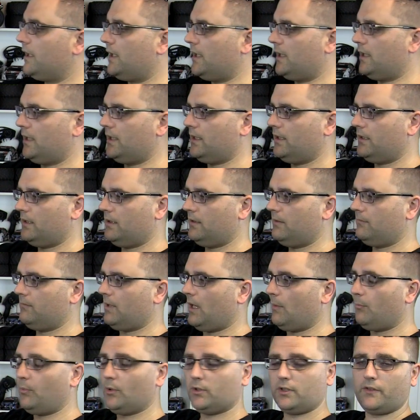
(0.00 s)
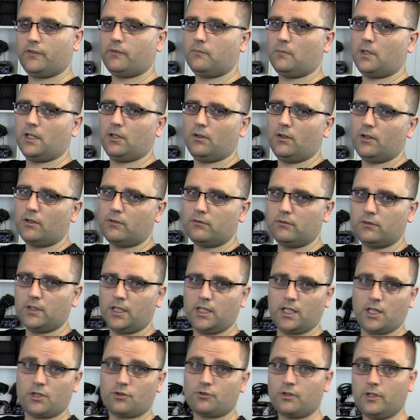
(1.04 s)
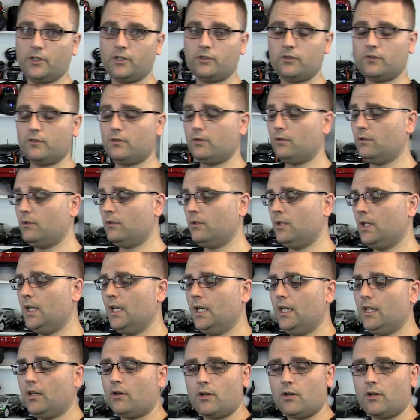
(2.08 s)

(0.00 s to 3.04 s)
Um, I bought this from my local electronics store.